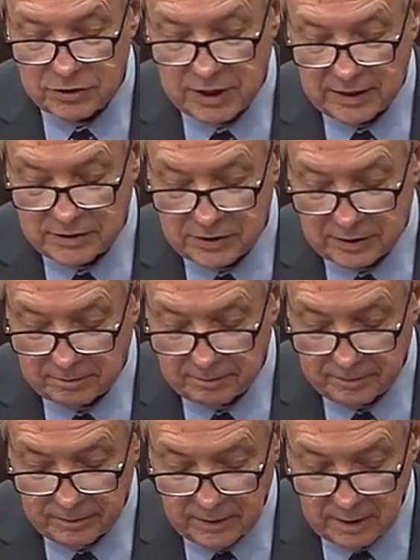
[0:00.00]
Johnson.
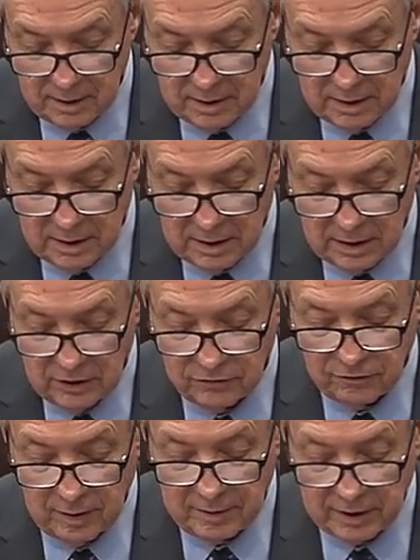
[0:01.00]
He's
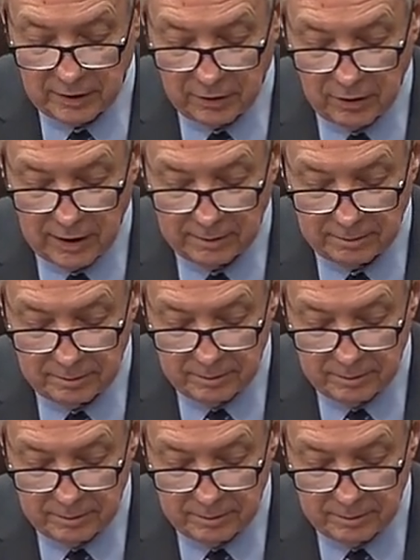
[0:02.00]
from Illinois.